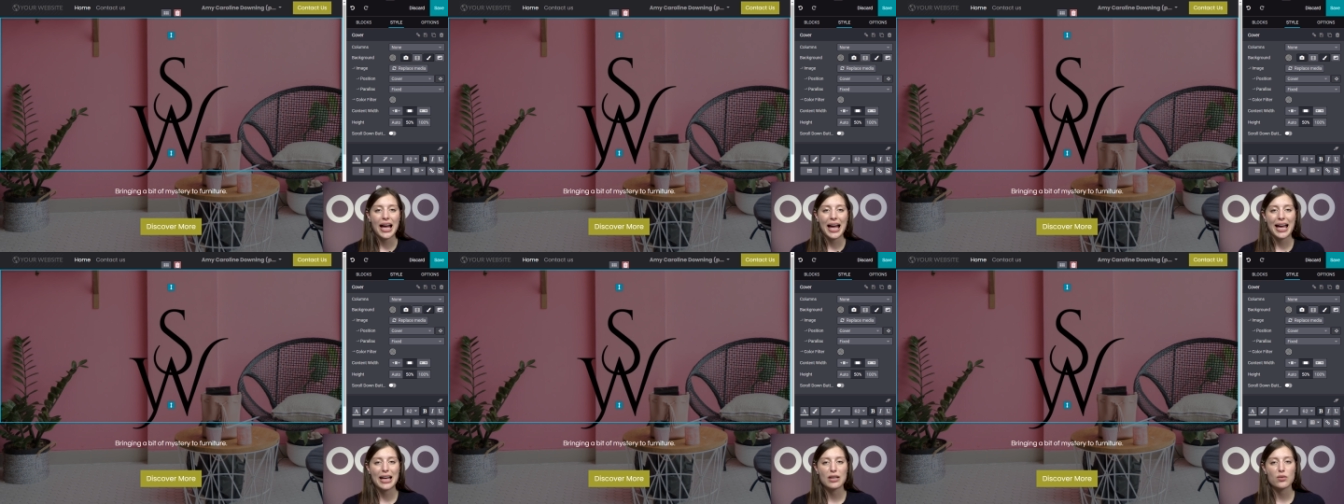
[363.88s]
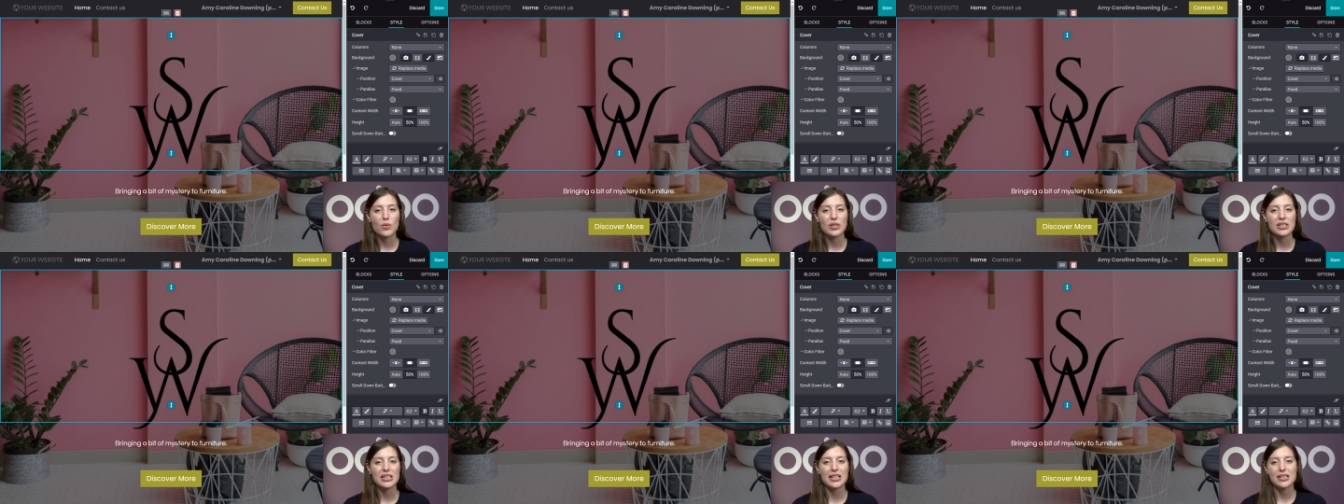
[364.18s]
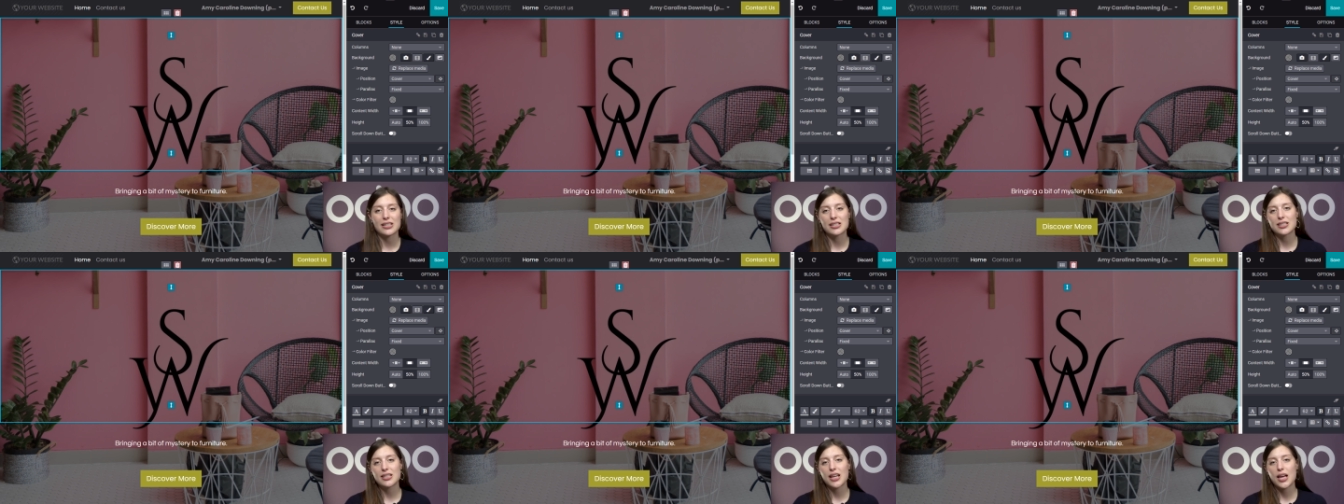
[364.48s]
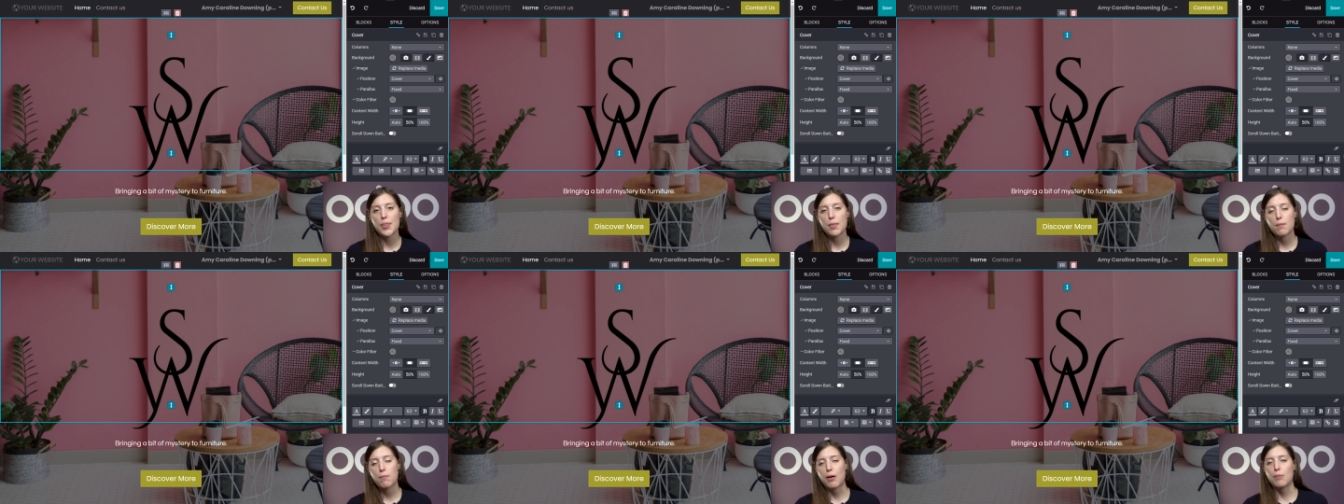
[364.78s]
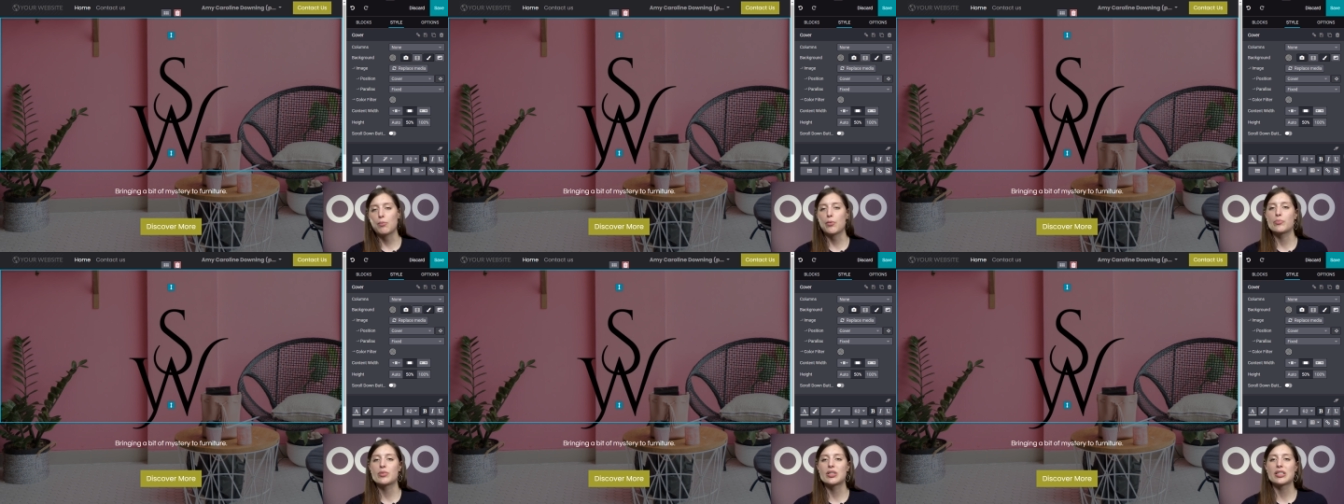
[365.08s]
And once that's done, the
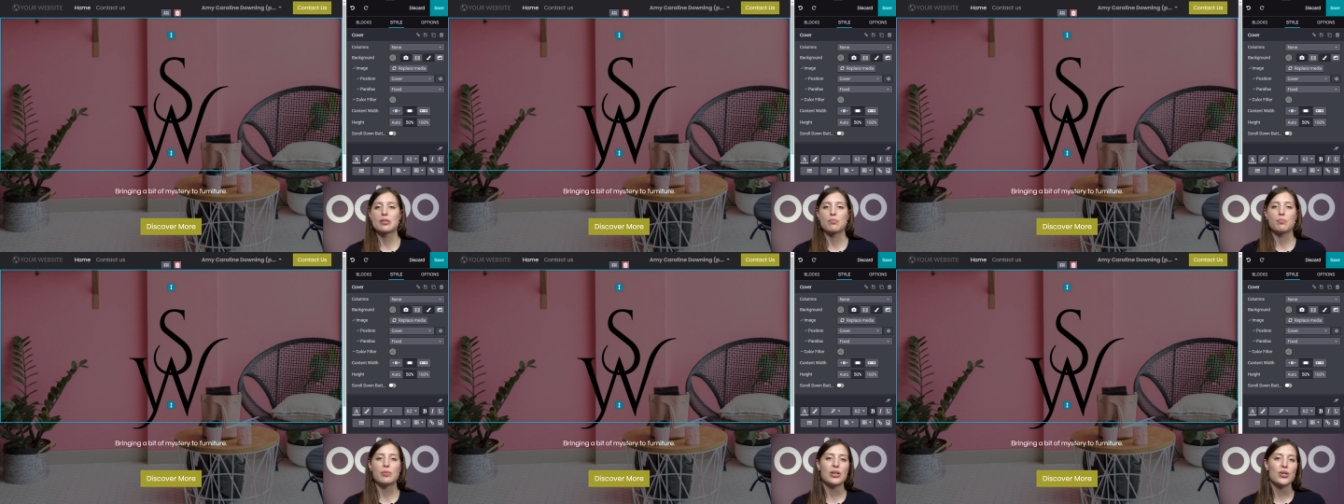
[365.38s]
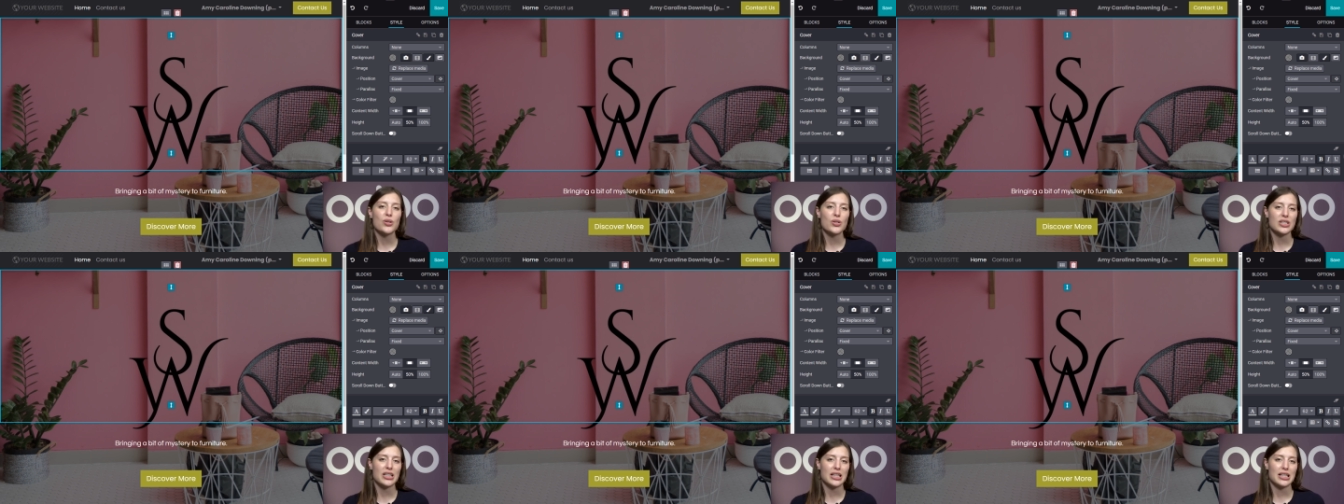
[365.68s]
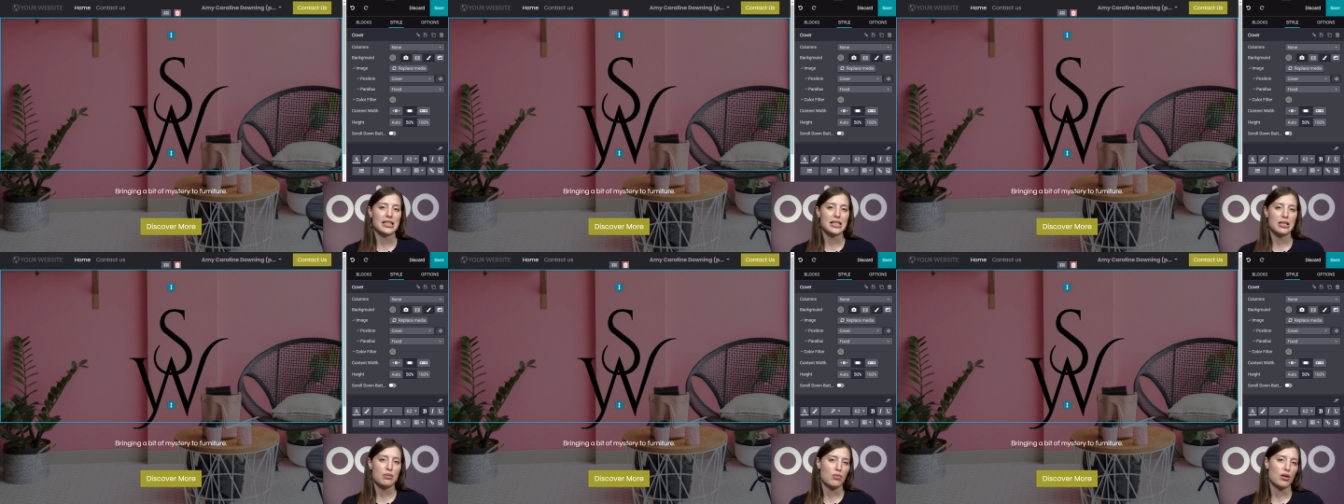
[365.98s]
pop-up disappears and I see